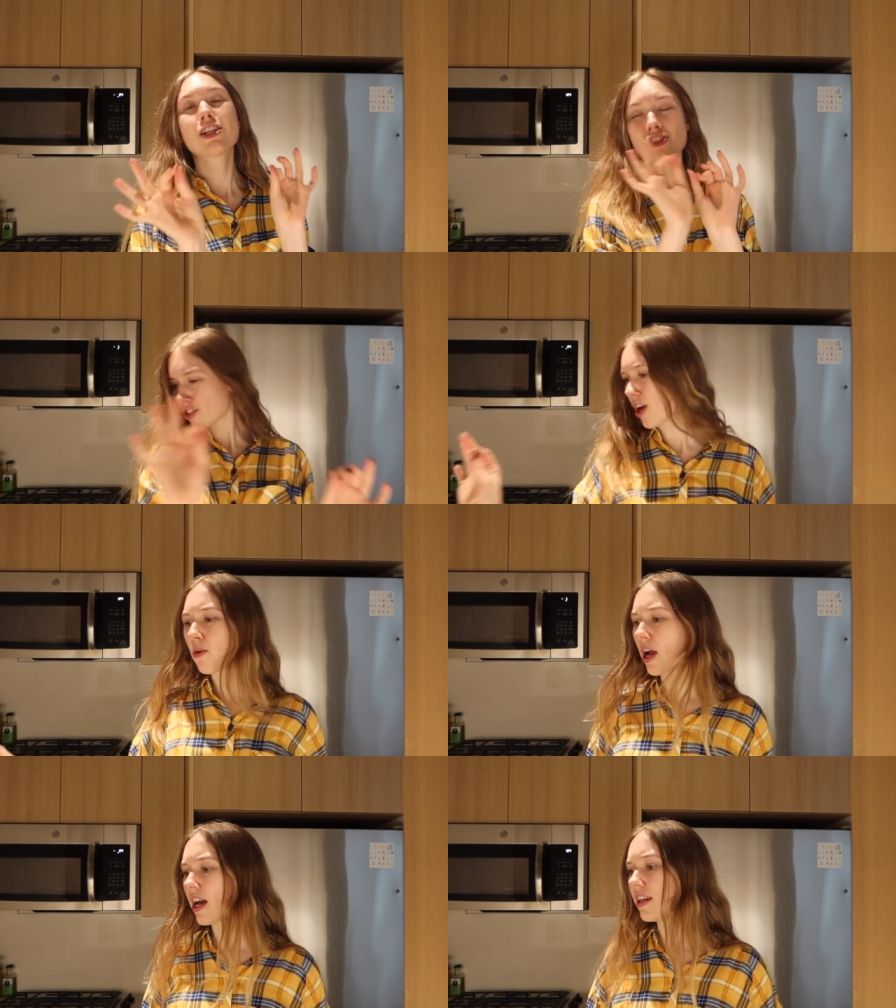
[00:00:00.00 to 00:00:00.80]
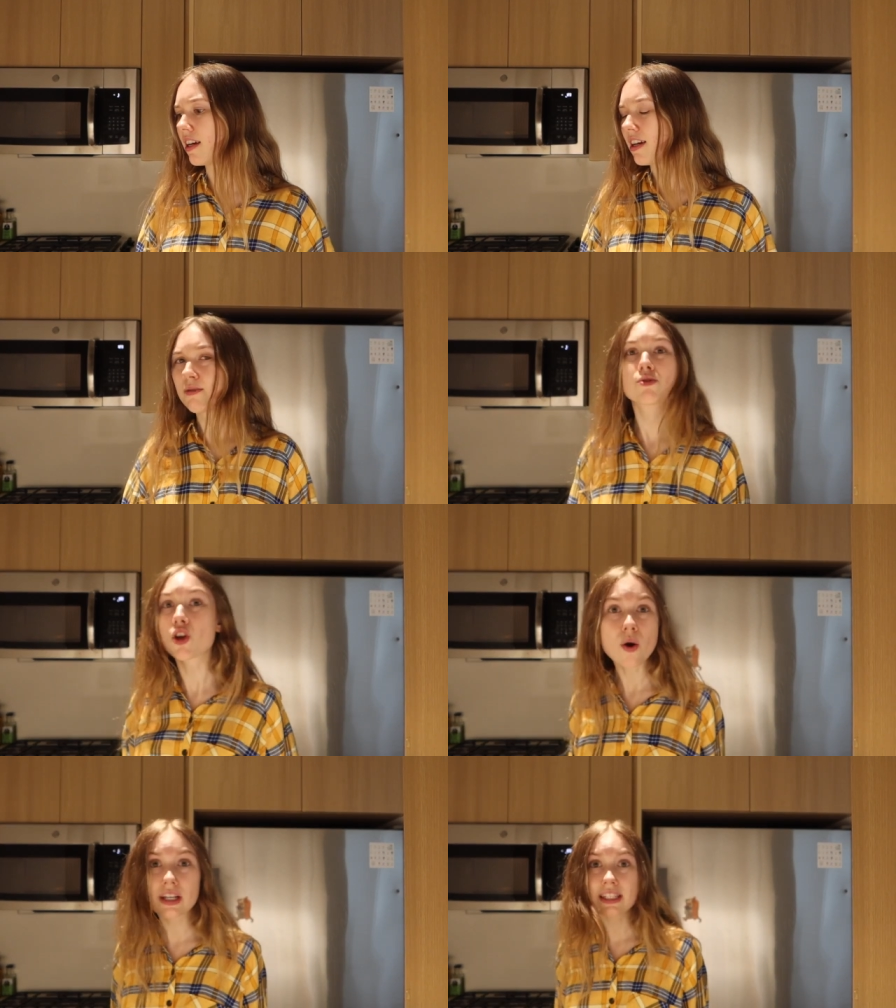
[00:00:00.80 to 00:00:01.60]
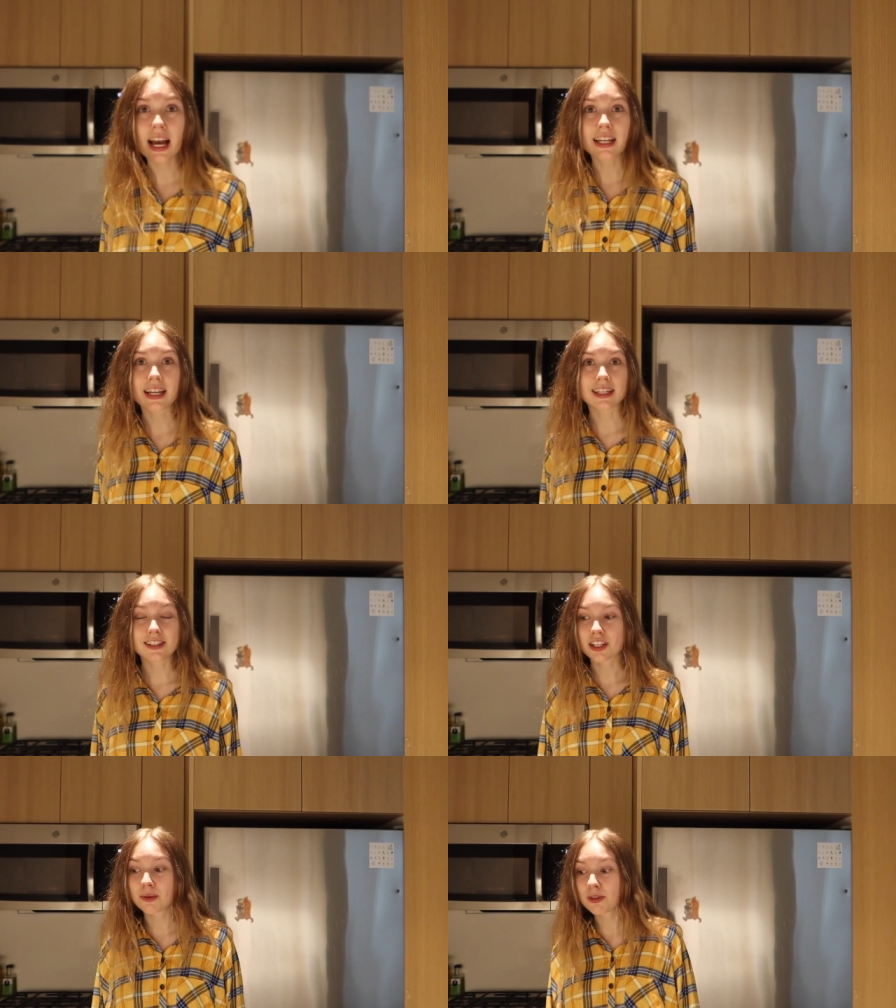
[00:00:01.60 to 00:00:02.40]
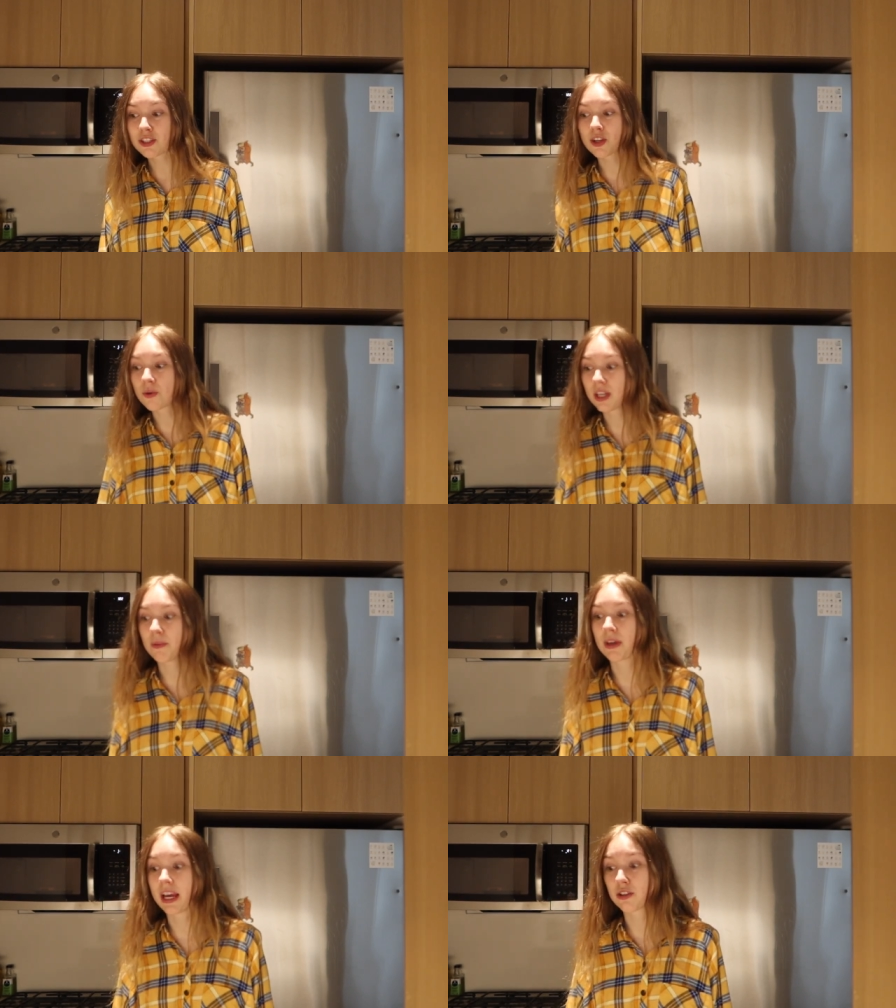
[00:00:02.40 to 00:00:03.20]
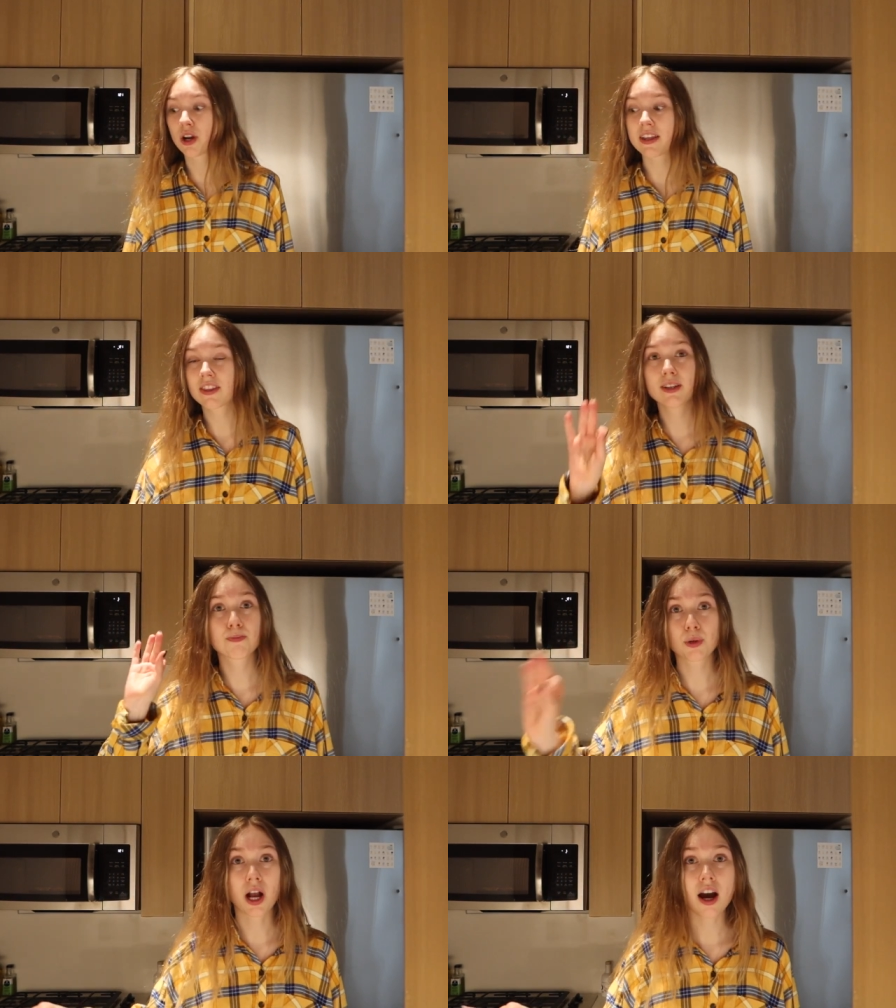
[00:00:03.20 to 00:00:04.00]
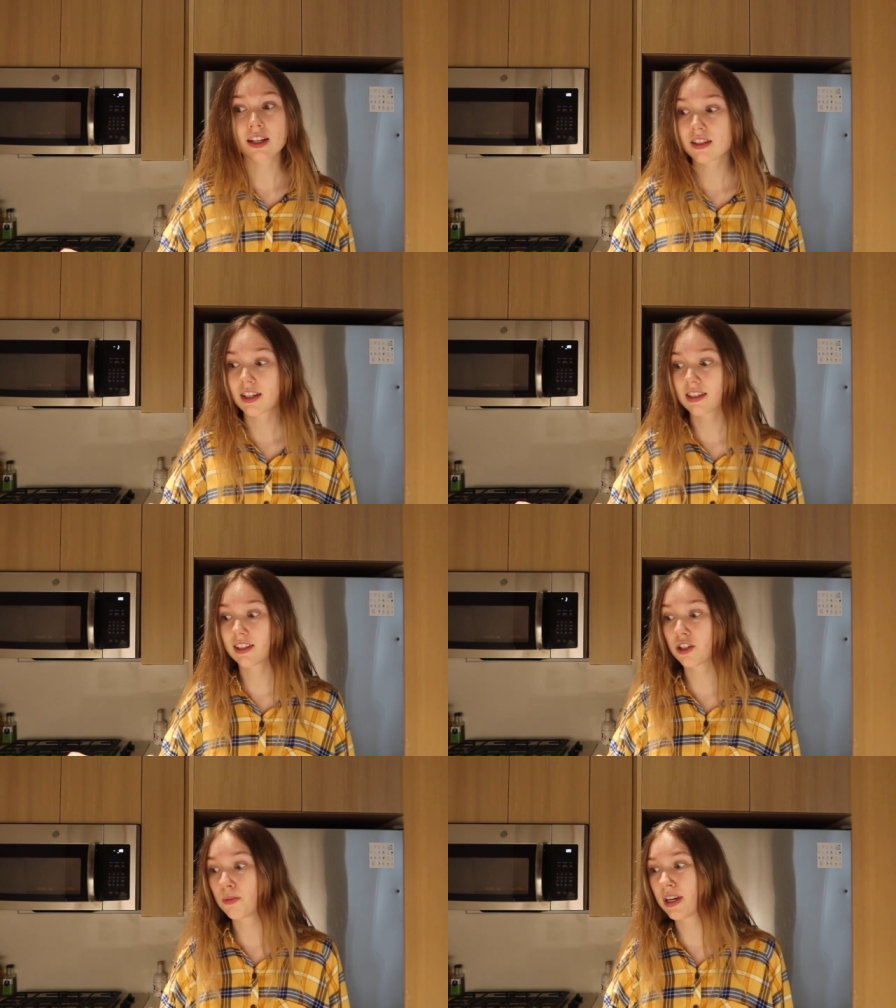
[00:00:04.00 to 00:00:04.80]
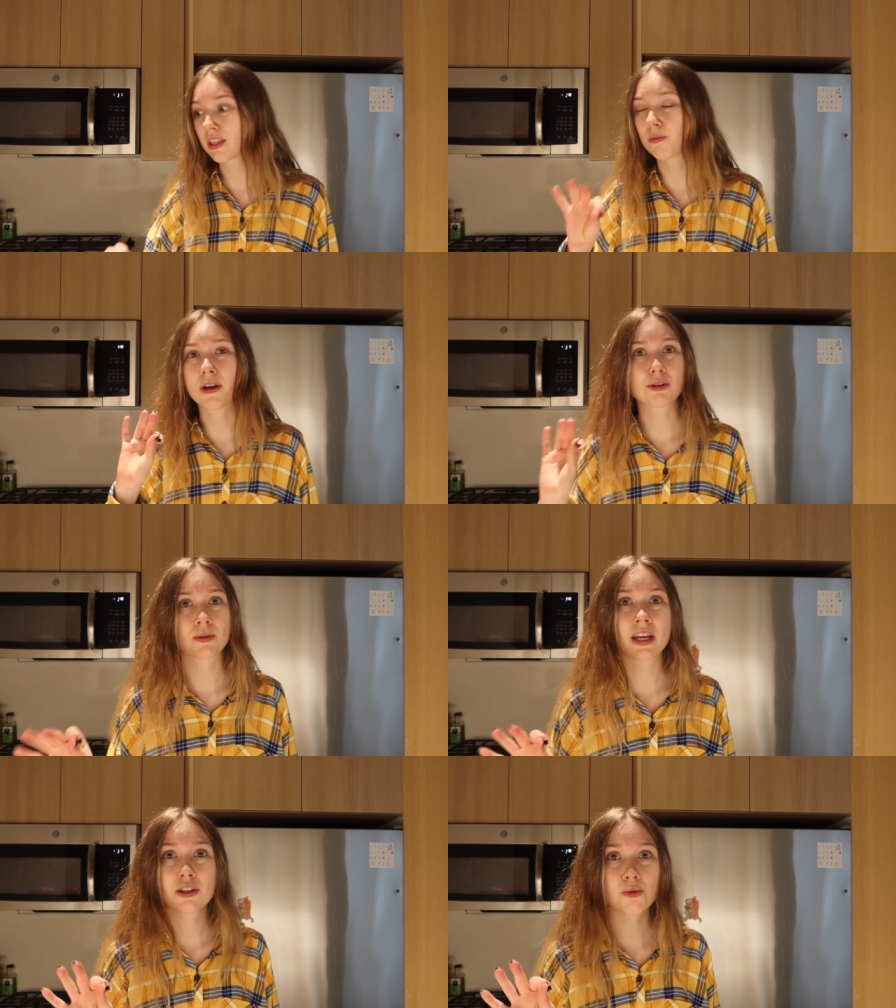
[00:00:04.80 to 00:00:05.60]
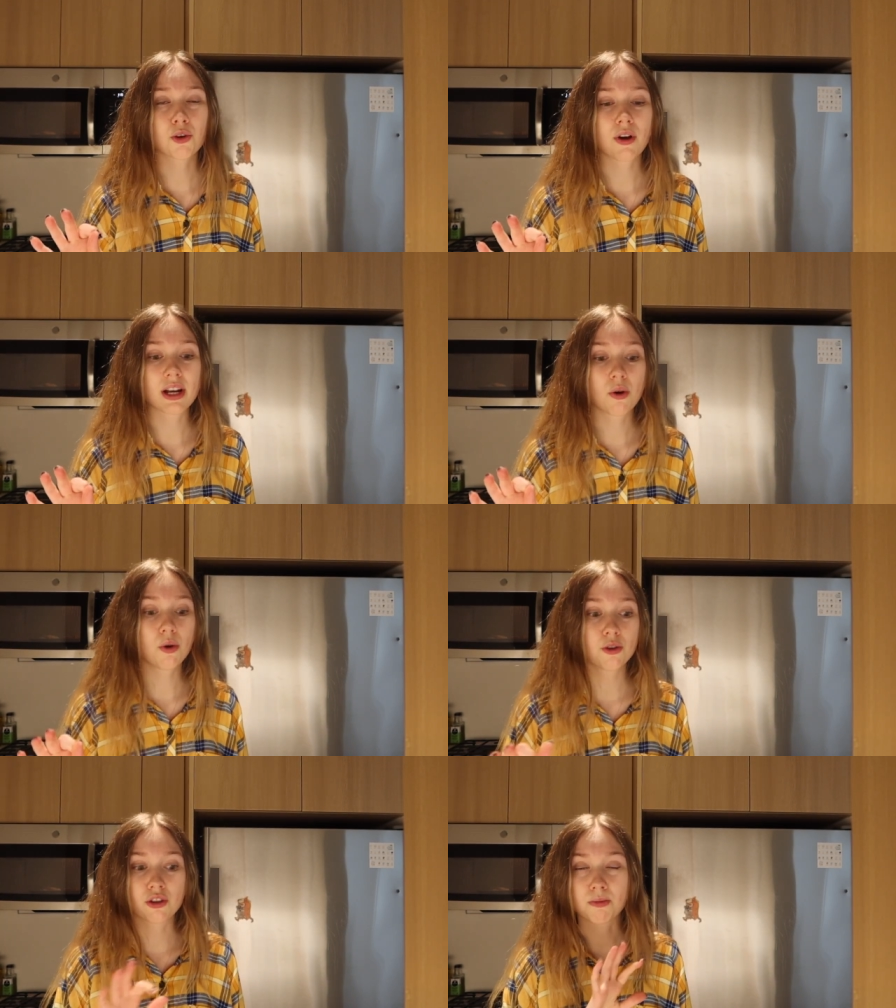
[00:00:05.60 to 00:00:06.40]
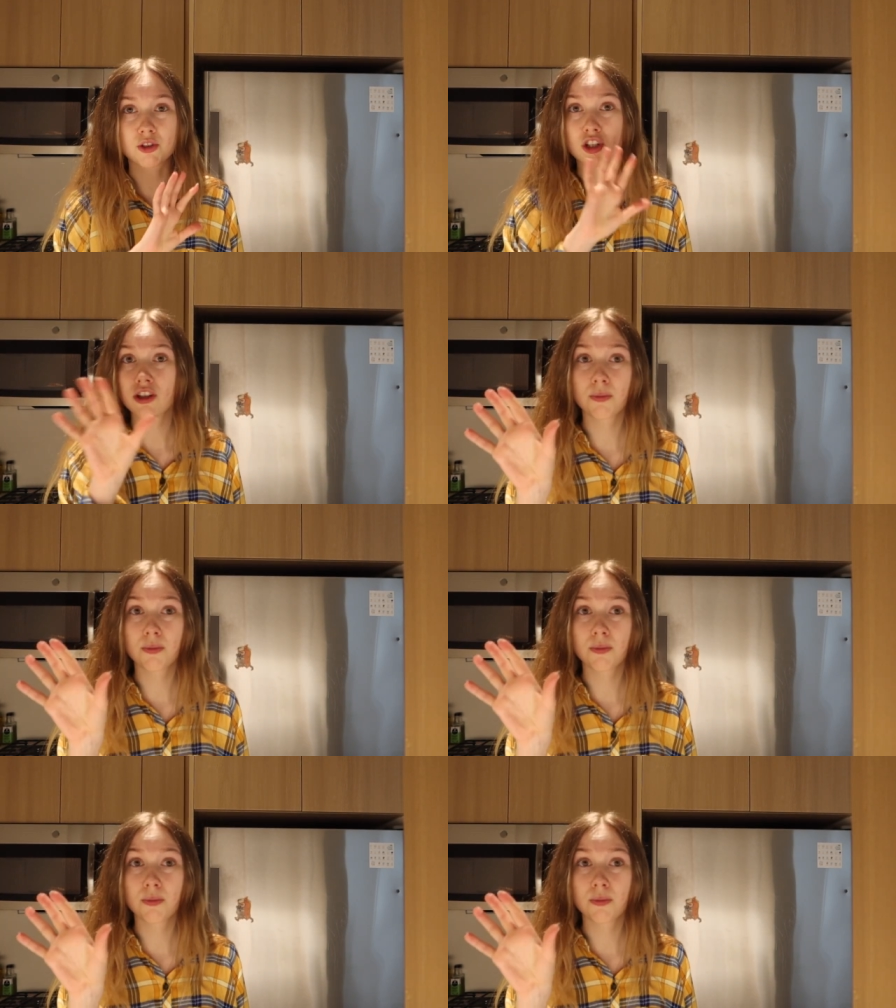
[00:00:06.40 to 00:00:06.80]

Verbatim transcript: So good so excited. It's going to be so yummy. I tried the piccata sauce a little bit. The mashed potatoes were great cold, so I'm sure